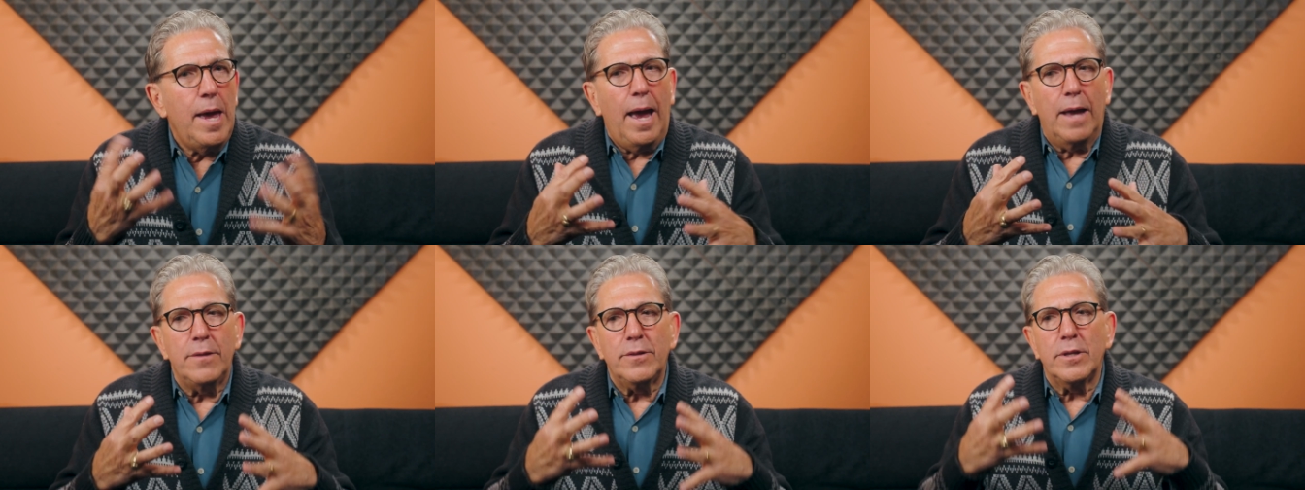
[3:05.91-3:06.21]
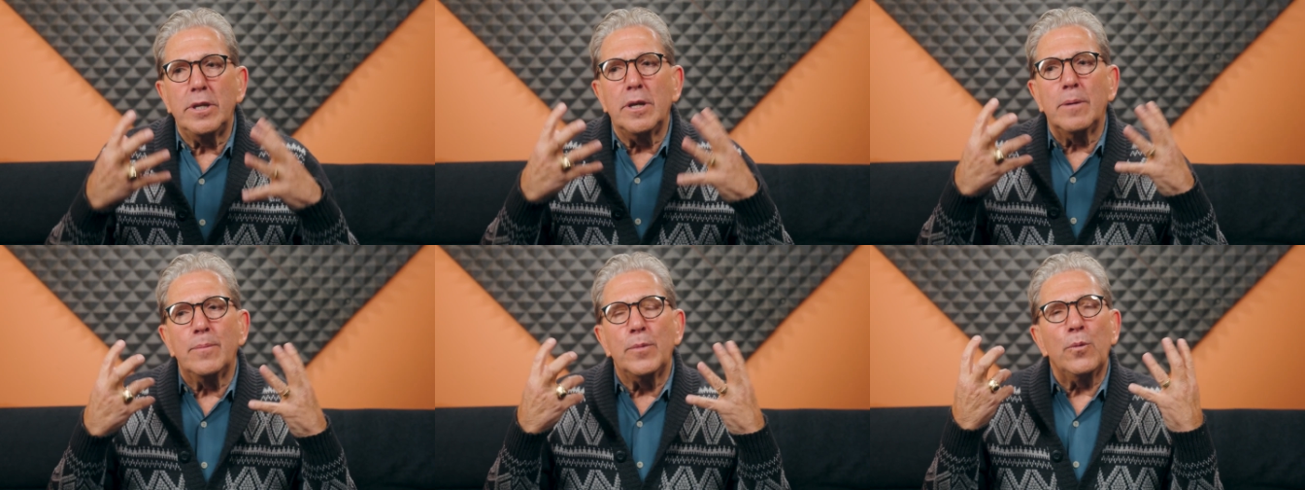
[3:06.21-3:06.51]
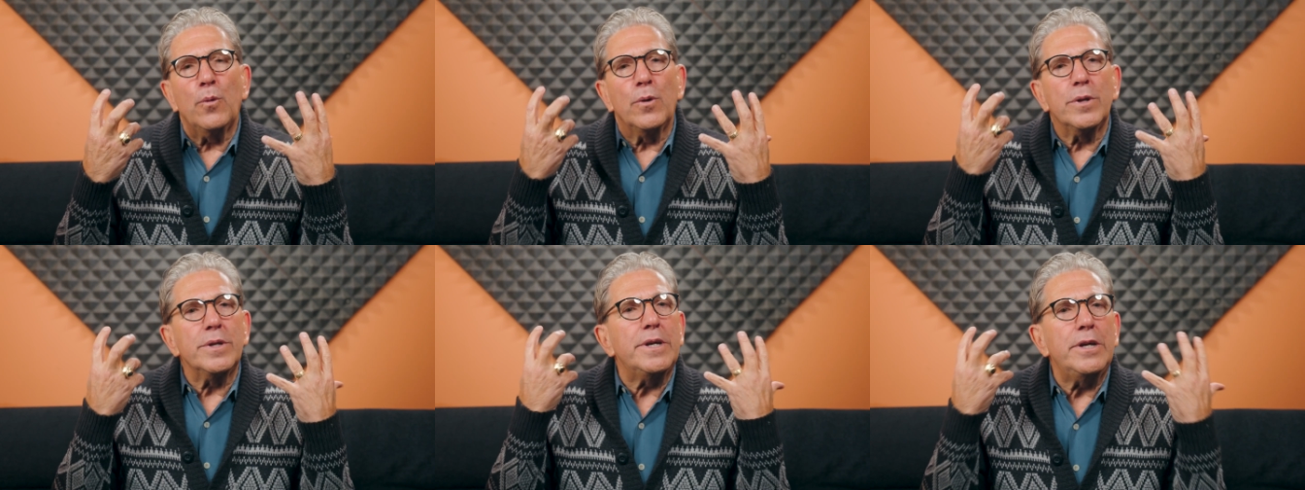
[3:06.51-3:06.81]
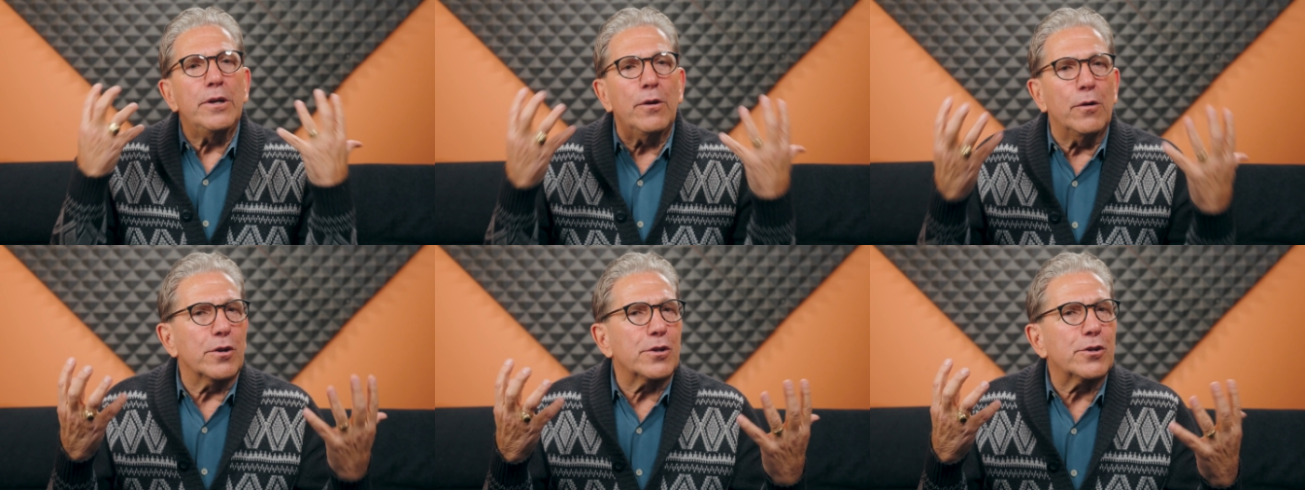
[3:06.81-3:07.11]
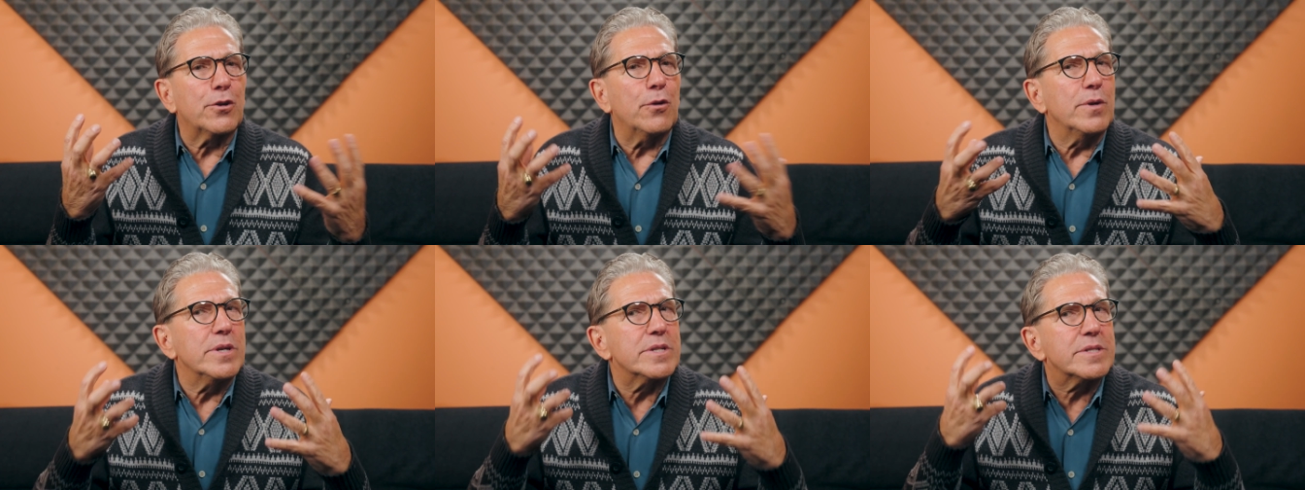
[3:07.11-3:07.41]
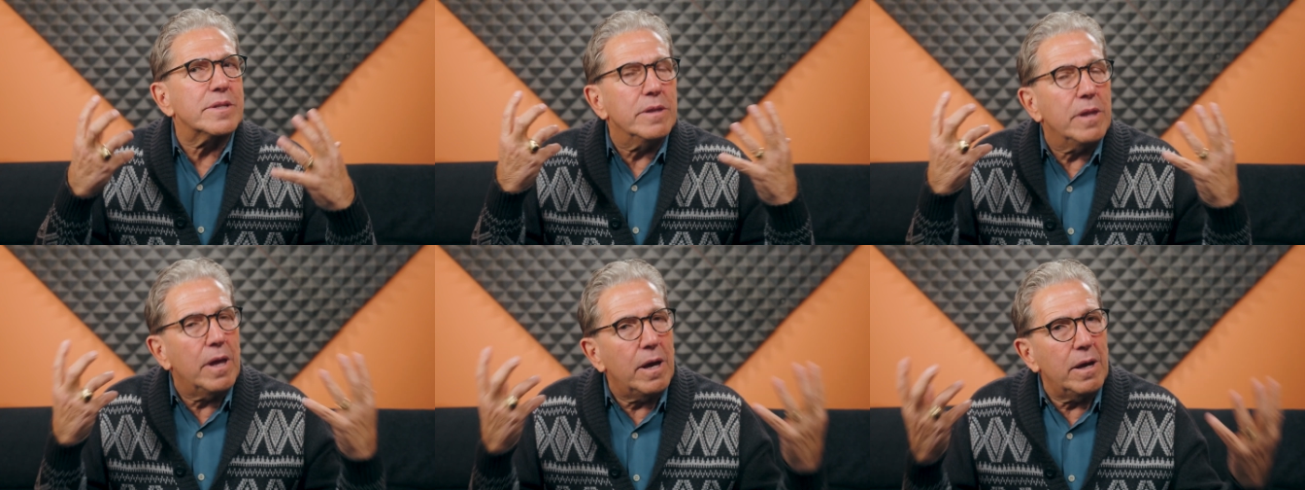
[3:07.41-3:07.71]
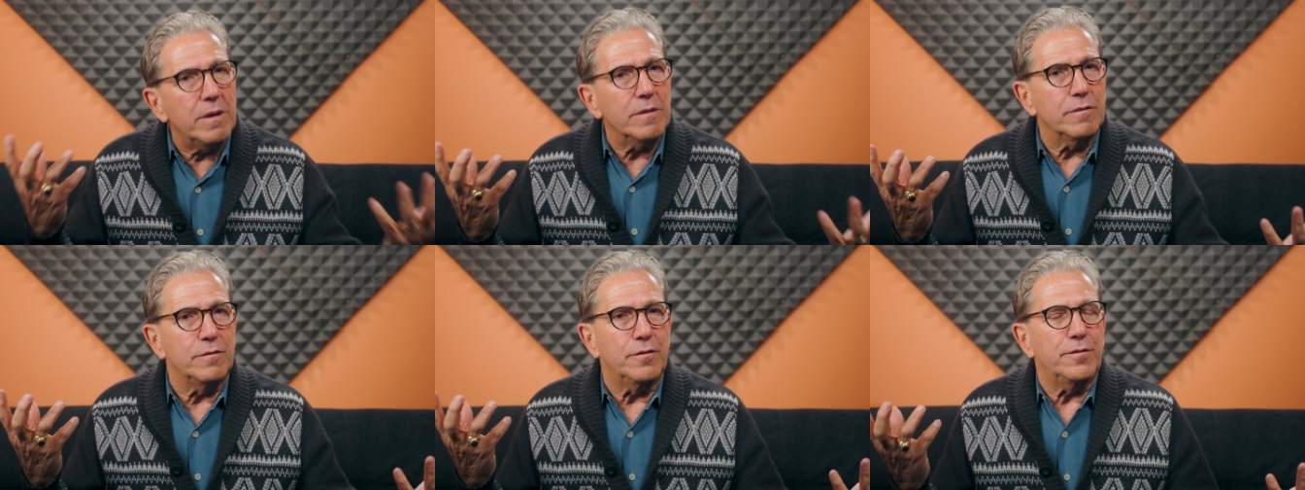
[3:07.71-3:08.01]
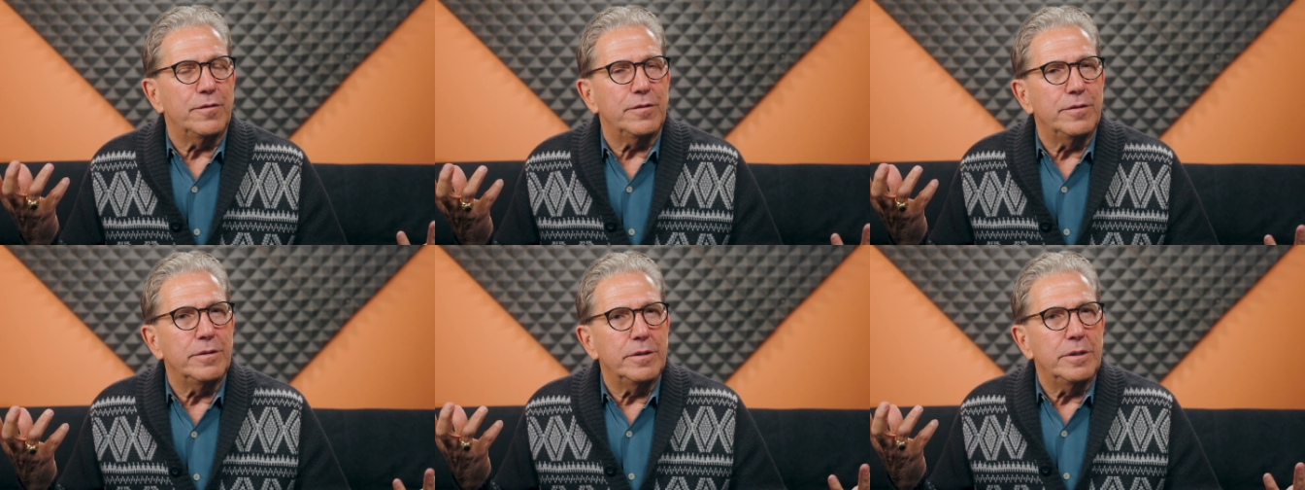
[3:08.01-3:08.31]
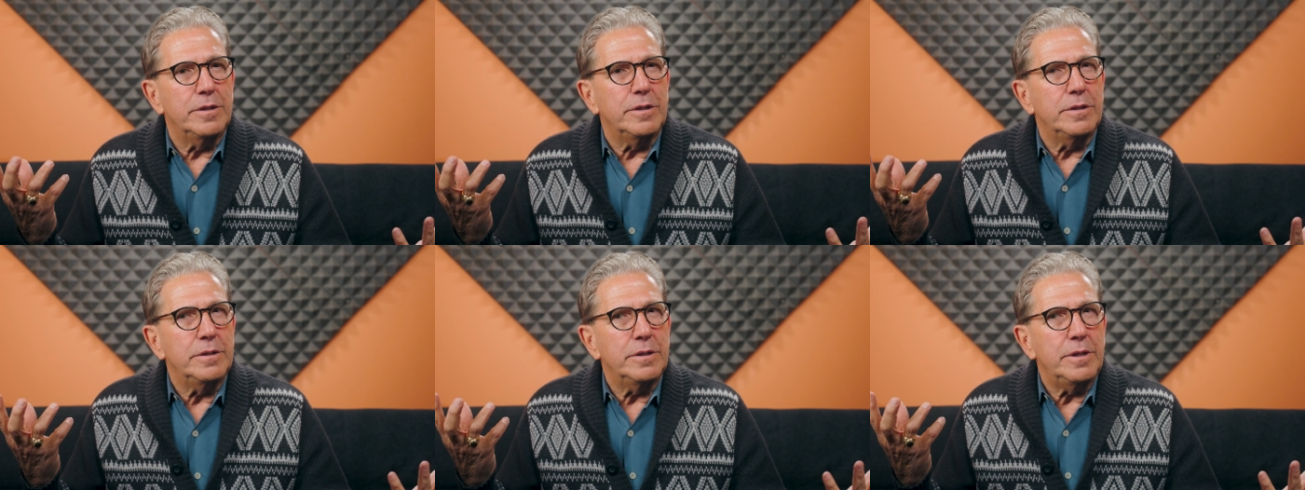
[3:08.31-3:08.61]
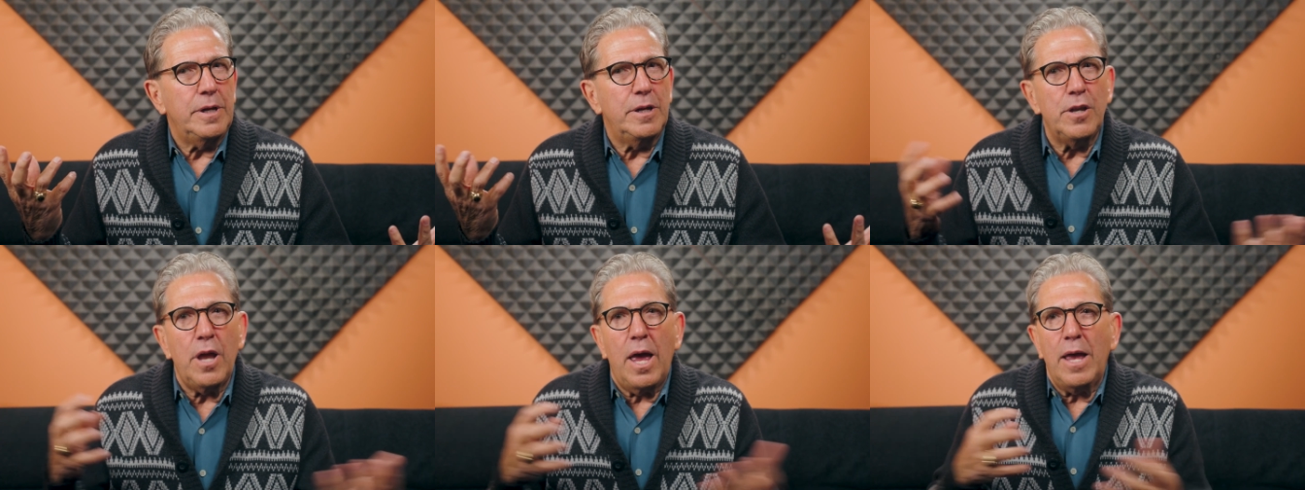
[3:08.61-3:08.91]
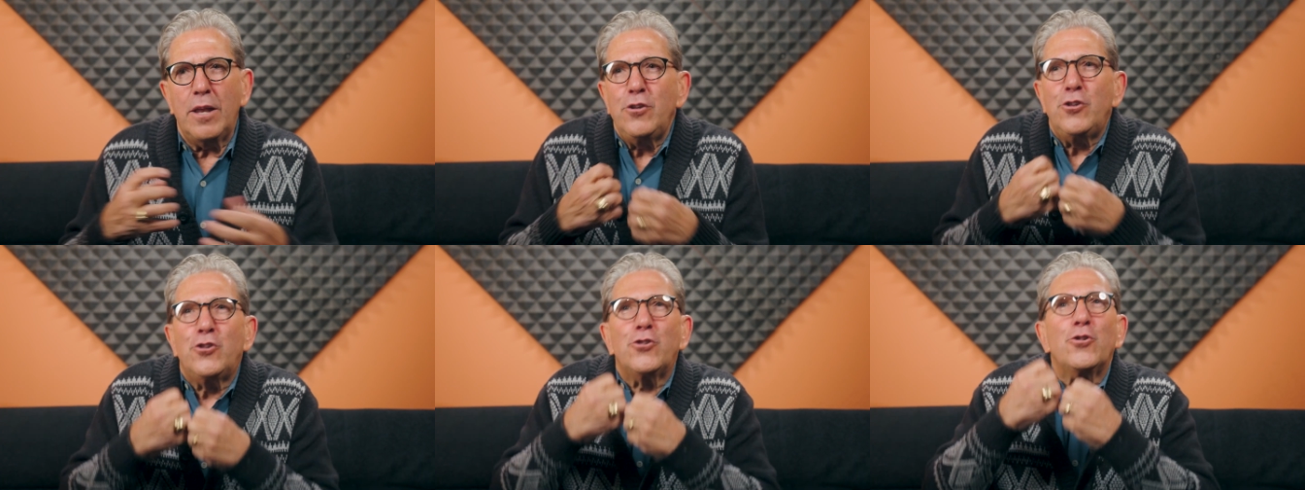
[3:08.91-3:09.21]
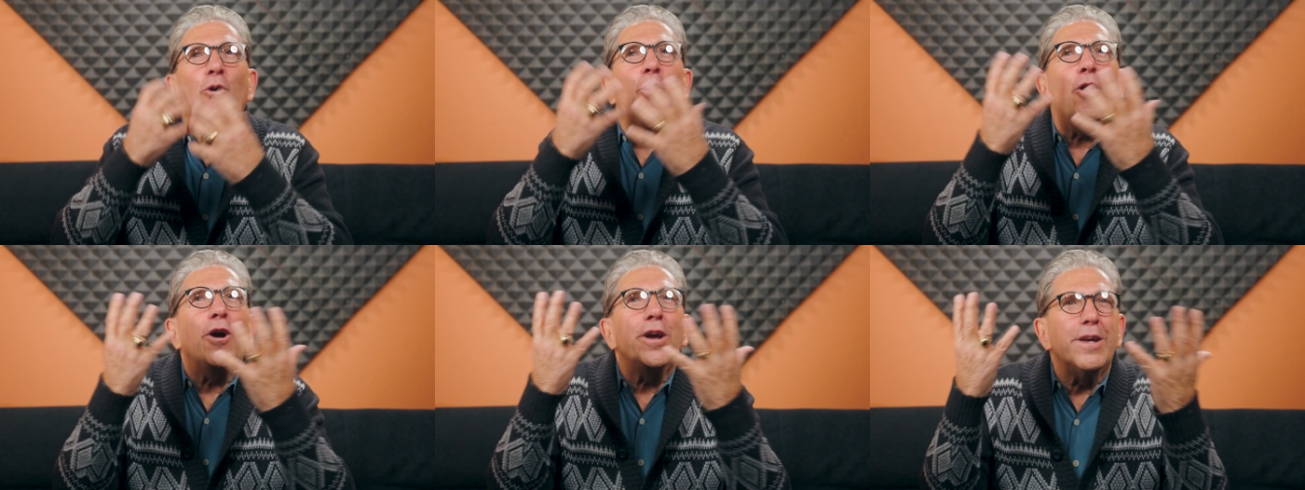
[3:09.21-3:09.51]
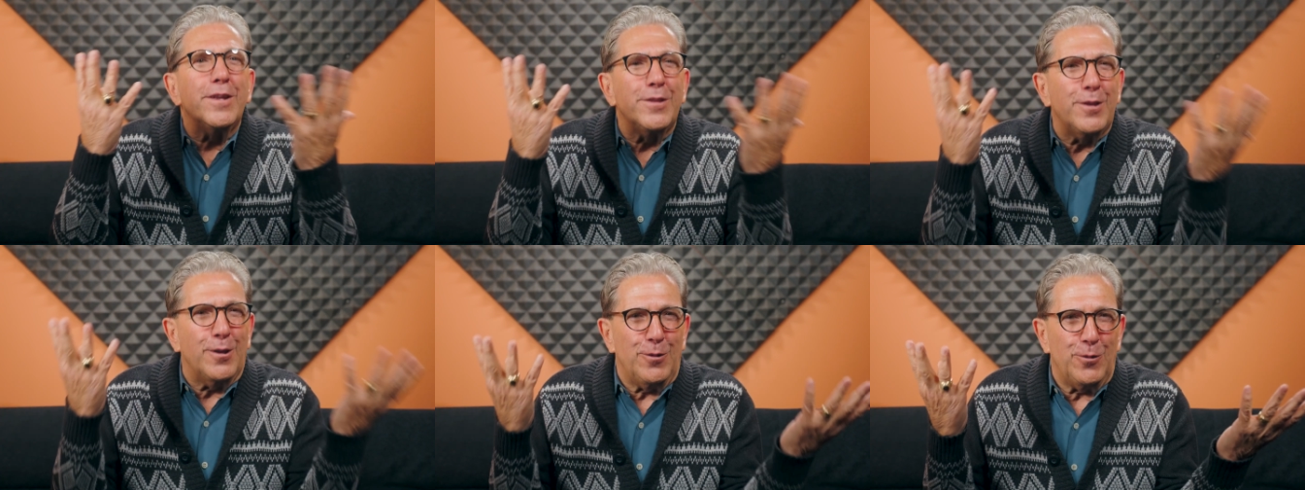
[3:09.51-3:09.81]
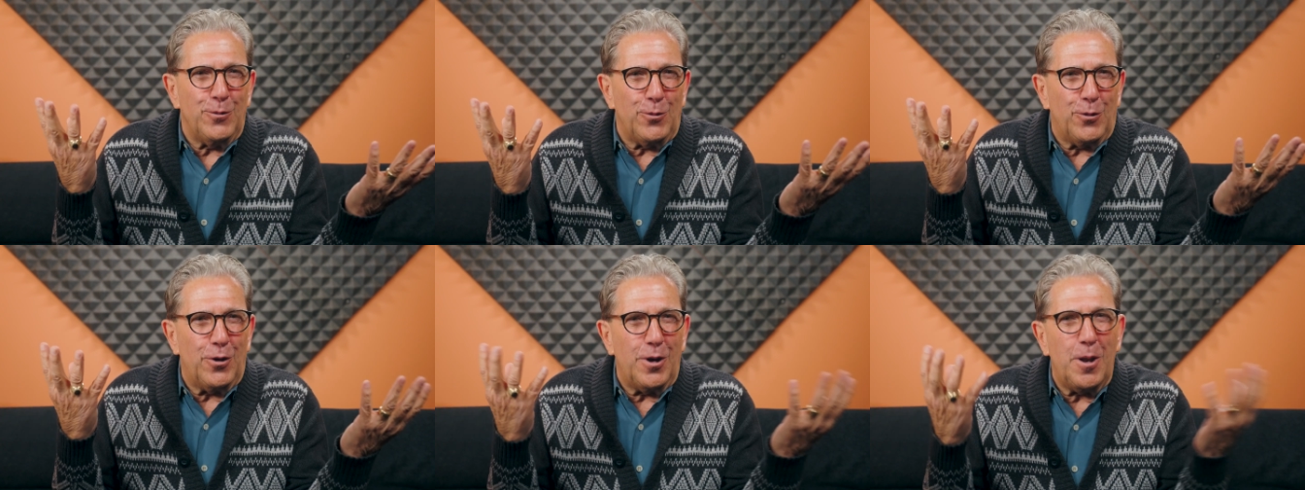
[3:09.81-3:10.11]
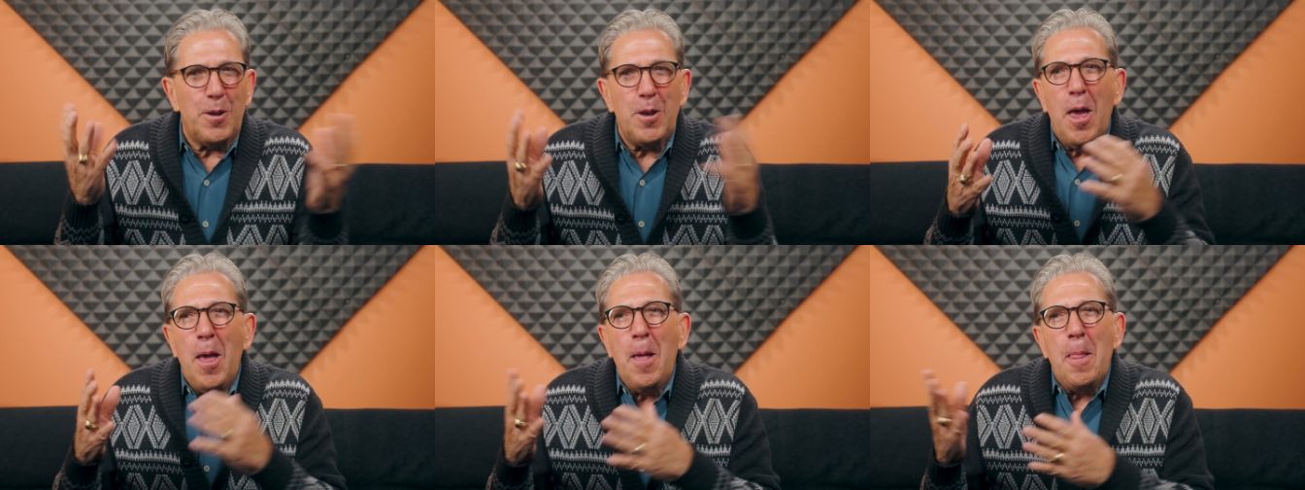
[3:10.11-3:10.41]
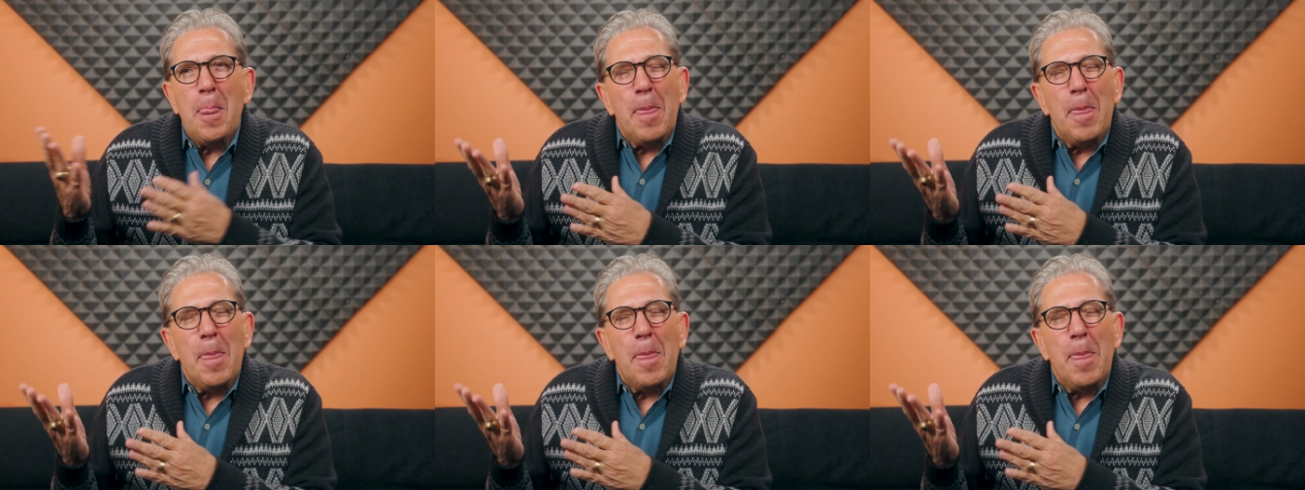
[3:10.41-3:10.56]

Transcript: And the number one character is love and, and joy in the Lord. And